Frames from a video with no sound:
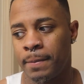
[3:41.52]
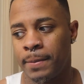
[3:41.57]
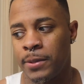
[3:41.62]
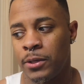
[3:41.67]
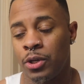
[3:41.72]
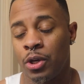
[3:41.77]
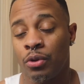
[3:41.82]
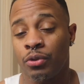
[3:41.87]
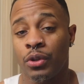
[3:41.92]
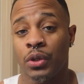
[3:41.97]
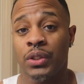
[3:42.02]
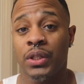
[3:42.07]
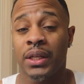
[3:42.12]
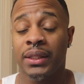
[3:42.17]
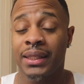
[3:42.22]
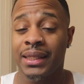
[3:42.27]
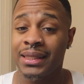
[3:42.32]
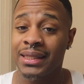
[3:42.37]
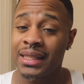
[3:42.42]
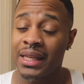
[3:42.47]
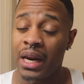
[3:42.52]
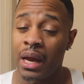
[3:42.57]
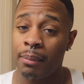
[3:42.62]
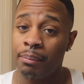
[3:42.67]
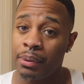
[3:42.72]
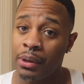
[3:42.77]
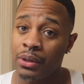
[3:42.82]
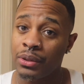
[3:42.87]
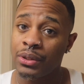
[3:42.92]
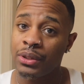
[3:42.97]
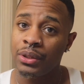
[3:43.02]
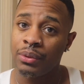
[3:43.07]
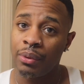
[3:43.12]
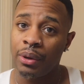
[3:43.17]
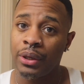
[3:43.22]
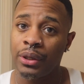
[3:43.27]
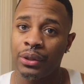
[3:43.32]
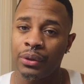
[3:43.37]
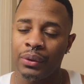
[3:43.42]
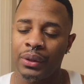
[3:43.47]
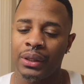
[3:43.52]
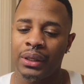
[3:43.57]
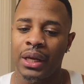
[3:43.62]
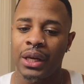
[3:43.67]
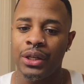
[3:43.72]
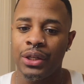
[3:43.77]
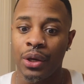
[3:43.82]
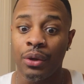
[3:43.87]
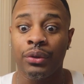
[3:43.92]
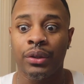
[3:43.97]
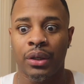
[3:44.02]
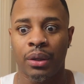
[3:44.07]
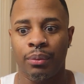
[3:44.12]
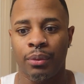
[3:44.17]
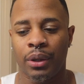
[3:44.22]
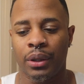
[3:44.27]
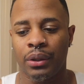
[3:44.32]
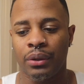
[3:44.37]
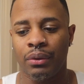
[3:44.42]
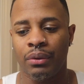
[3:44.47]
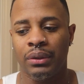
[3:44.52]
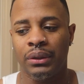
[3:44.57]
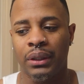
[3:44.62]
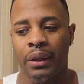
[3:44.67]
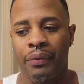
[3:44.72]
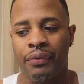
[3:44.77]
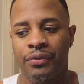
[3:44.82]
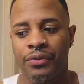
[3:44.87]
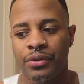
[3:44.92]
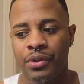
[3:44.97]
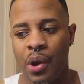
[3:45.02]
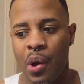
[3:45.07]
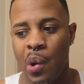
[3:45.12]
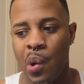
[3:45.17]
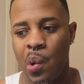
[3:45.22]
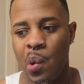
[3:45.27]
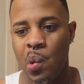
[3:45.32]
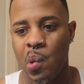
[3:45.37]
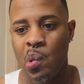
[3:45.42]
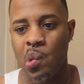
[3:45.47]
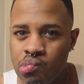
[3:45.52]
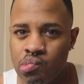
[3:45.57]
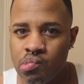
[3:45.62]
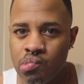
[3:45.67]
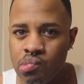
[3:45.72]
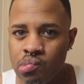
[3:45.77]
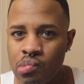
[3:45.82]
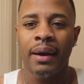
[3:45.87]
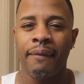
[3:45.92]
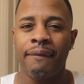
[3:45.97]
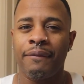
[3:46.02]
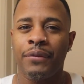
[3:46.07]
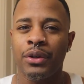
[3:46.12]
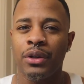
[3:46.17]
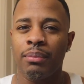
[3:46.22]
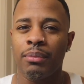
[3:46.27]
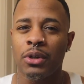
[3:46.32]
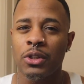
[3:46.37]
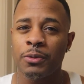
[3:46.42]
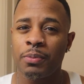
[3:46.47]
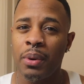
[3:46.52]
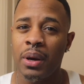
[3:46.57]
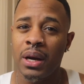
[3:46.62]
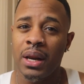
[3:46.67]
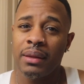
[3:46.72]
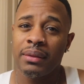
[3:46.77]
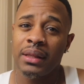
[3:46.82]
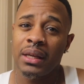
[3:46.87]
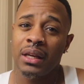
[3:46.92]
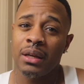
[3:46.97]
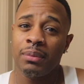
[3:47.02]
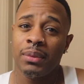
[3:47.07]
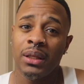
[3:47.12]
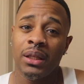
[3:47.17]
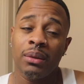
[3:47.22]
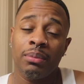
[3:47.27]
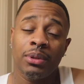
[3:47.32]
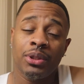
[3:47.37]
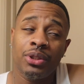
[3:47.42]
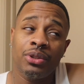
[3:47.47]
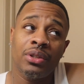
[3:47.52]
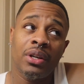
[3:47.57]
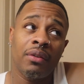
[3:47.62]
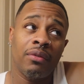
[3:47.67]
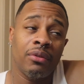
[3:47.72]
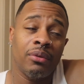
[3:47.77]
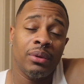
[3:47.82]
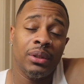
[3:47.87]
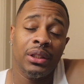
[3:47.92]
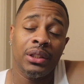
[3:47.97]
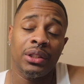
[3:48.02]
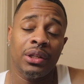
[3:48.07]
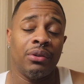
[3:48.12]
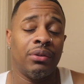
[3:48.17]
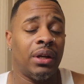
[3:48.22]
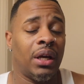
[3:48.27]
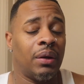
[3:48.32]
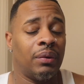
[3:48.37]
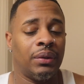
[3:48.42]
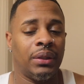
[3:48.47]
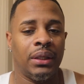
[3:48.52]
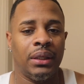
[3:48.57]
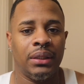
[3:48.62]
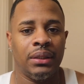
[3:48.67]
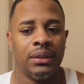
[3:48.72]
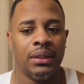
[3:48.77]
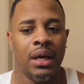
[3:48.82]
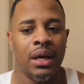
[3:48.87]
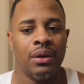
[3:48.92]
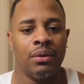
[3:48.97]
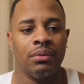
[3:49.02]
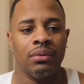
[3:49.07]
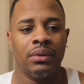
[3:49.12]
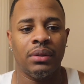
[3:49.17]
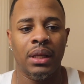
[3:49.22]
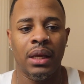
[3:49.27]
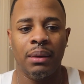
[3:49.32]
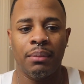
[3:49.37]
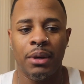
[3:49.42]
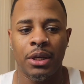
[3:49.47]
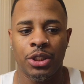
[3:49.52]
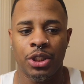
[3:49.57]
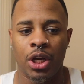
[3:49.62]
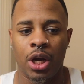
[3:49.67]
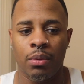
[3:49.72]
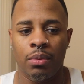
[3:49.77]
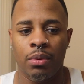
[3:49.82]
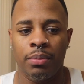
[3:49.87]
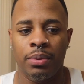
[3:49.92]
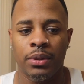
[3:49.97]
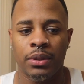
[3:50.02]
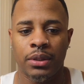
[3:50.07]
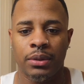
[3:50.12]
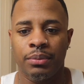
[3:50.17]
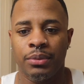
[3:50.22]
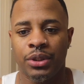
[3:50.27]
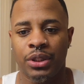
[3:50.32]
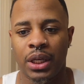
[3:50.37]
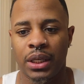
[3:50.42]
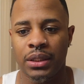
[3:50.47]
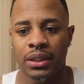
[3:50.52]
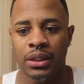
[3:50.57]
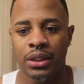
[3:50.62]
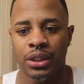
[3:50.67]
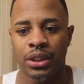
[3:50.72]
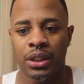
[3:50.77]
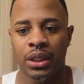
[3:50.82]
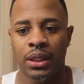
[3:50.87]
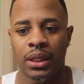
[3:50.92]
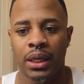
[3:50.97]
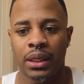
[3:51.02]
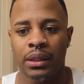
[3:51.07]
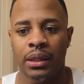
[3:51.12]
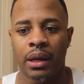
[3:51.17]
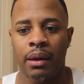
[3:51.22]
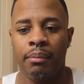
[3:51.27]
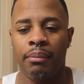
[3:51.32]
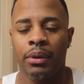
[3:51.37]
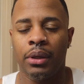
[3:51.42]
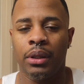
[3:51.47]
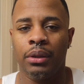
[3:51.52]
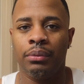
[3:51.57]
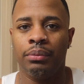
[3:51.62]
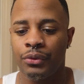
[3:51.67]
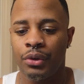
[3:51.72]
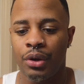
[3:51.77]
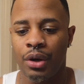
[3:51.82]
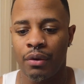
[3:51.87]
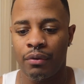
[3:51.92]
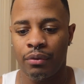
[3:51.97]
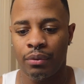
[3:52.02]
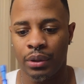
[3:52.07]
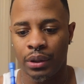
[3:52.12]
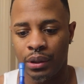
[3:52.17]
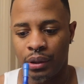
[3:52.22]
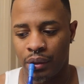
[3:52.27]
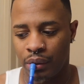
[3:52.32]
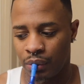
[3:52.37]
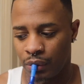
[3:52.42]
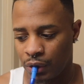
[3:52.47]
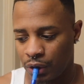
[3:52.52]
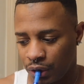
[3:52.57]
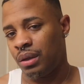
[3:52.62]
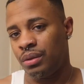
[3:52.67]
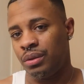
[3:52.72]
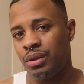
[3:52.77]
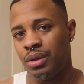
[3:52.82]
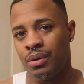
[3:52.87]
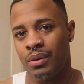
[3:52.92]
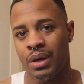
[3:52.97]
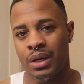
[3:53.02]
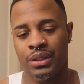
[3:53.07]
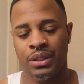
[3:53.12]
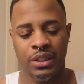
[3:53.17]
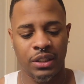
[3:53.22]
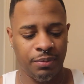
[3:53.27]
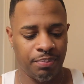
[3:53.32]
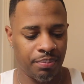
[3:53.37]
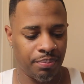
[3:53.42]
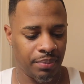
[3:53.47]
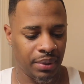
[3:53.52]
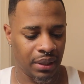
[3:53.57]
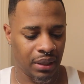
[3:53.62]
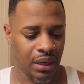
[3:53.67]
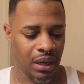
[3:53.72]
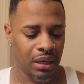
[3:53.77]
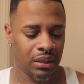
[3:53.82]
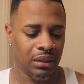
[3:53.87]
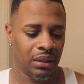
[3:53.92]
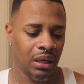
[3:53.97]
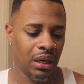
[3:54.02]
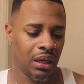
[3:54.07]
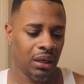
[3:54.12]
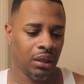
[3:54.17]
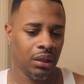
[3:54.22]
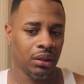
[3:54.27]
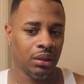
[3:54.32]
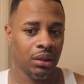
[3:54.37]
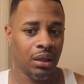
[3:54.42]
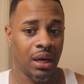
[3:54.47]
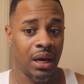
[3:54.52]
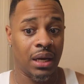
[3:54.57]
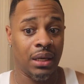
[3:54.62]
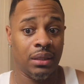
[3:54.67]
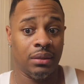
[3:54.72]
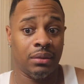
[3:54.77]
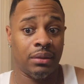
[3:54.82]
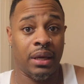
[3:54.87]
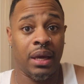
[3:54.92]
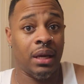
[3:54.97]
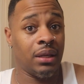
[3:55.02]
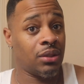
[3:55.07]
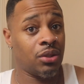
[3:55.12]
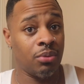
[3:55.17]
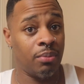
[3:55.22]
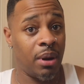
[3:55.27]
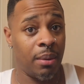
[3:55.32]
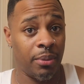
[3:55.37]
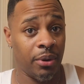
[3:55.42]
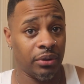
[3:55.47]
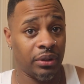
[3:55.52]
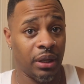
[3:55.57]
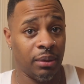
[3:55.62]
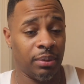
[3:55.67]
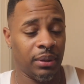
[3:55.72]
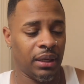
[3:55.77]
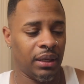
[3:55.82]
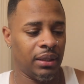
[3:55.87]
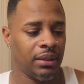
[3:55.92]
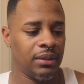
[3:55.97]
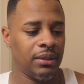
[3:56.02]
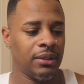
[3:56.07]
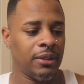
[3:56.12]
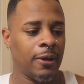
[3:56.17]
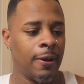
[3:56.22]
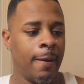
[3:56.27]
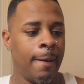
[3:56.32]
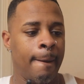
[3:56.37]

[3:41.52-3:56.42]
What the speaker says: you know, those are things that I'm personally working on, and I know that I'm working on. So for the most part, I think I'm clear, but you never really know nowadays. I don't think my job will pull some shiesty shit like that, but you never really know. I don't know. I've just been kind of like, I canceled my birthday plans.